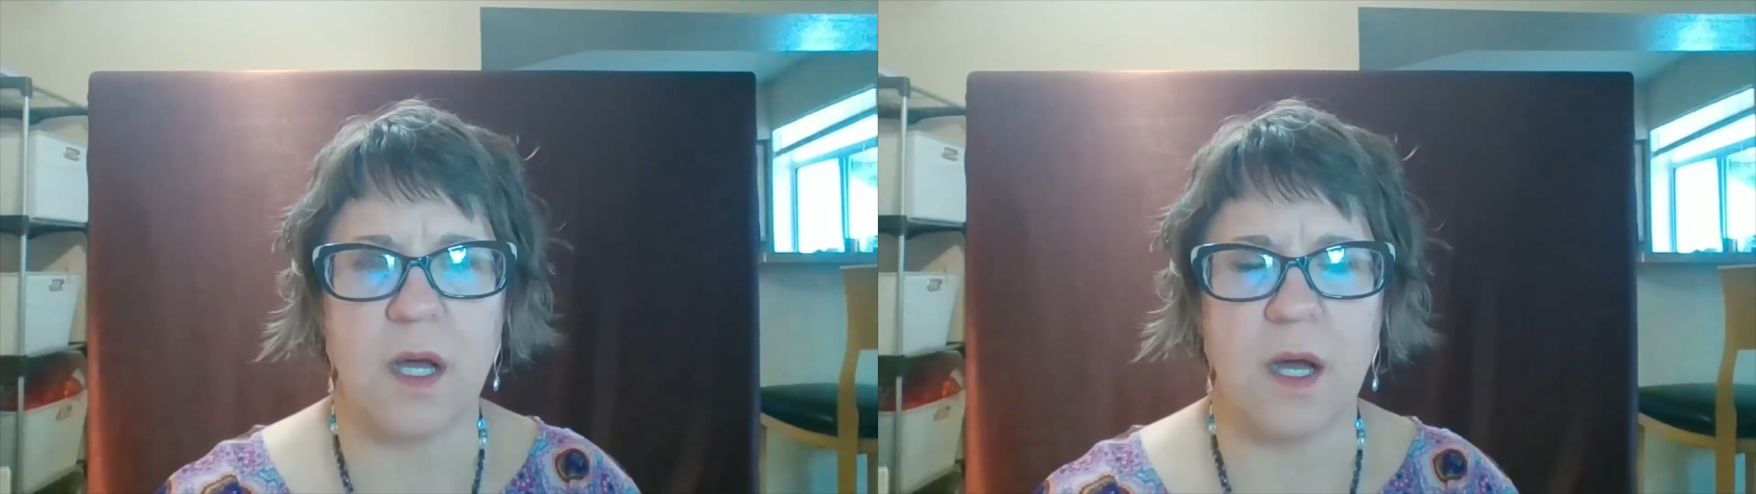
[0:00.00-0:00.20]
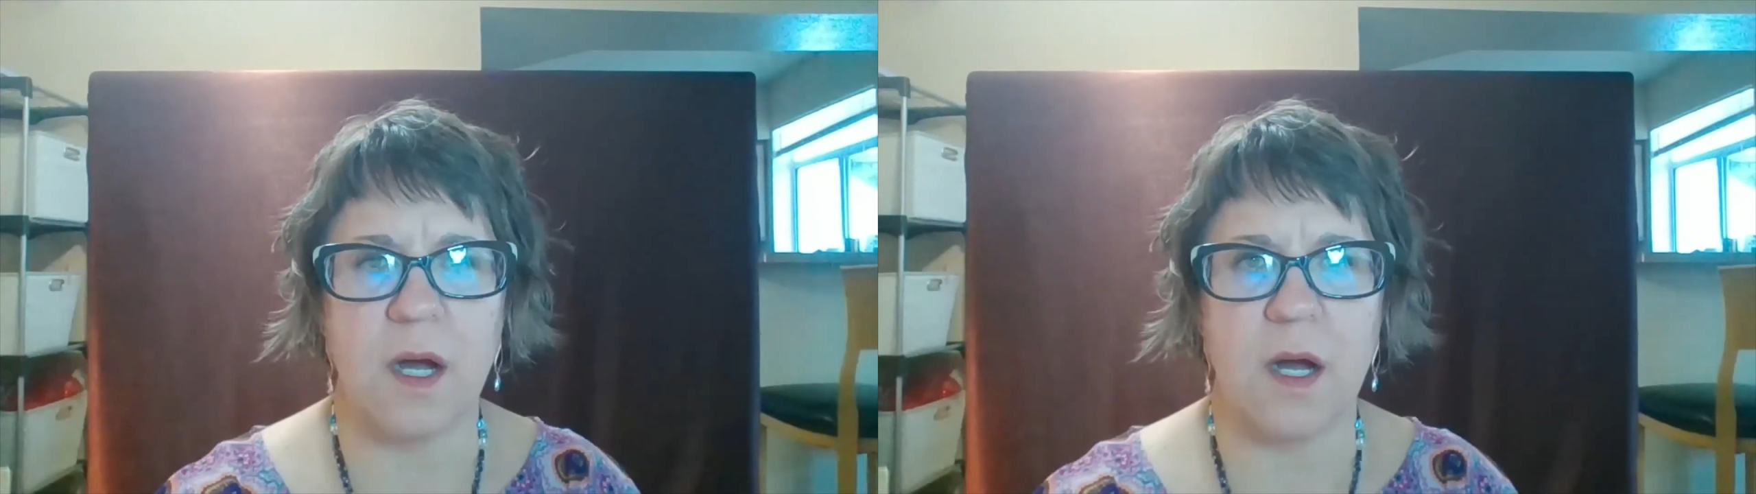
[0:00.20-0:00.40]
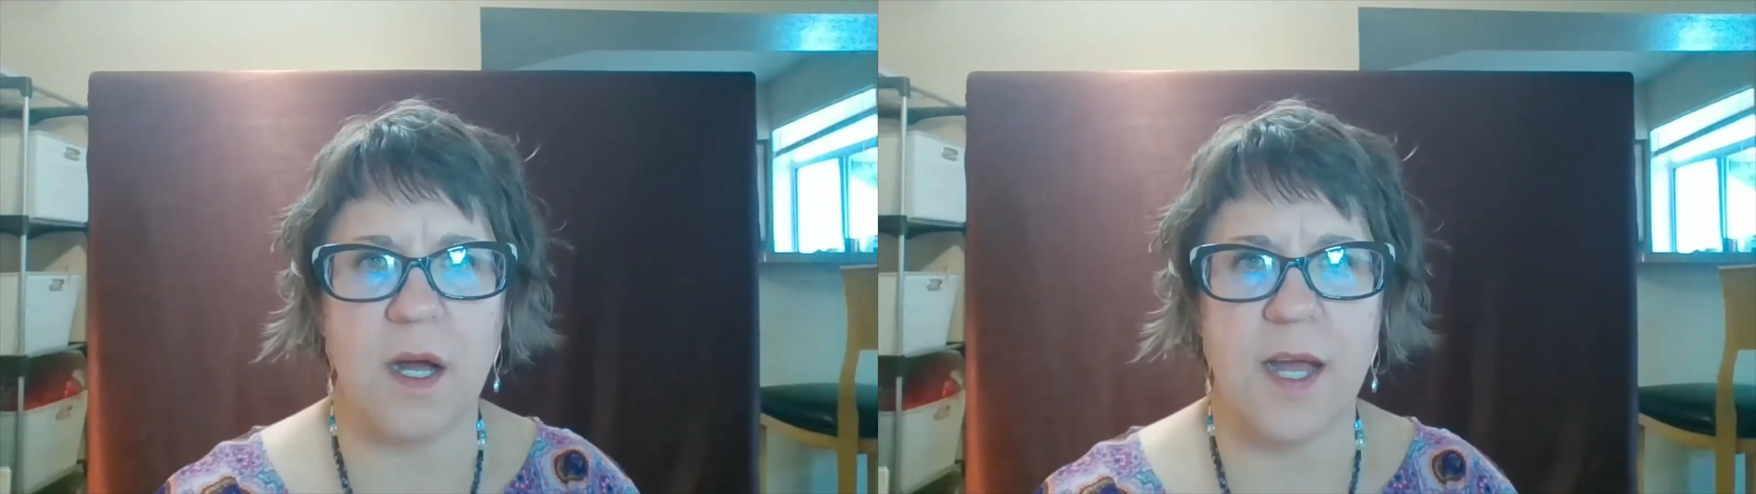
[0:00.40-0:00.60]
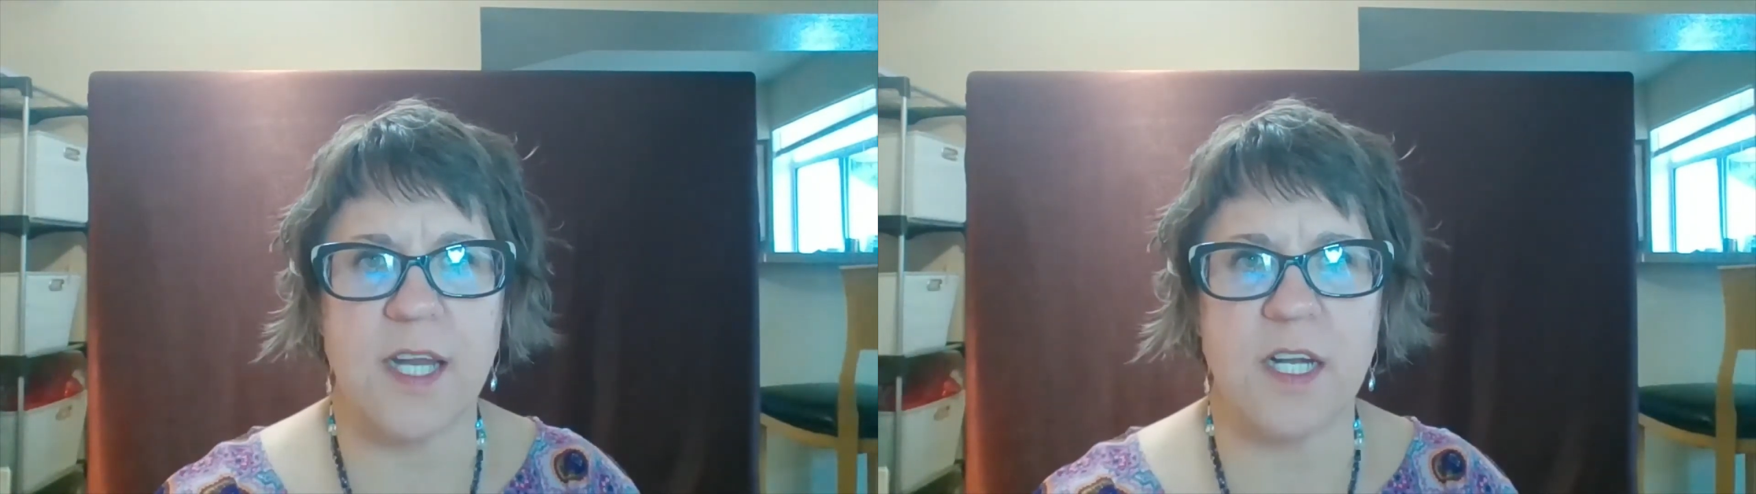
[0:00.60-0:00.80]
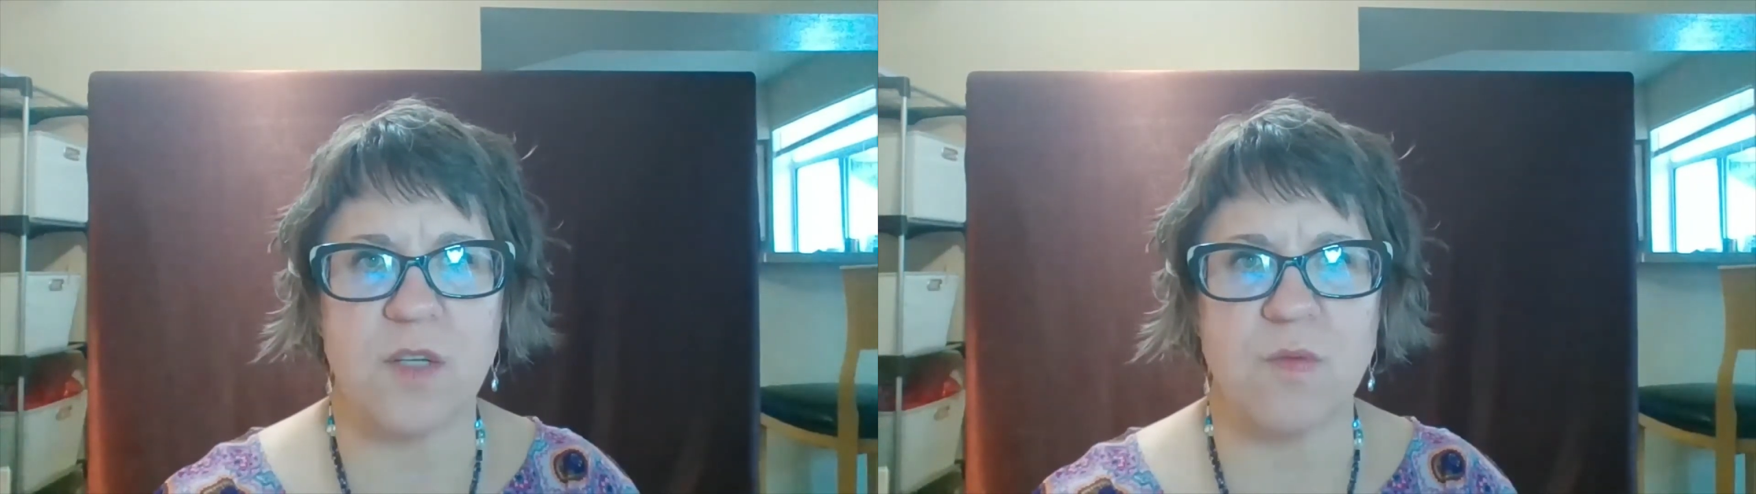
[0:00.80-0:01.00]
and it has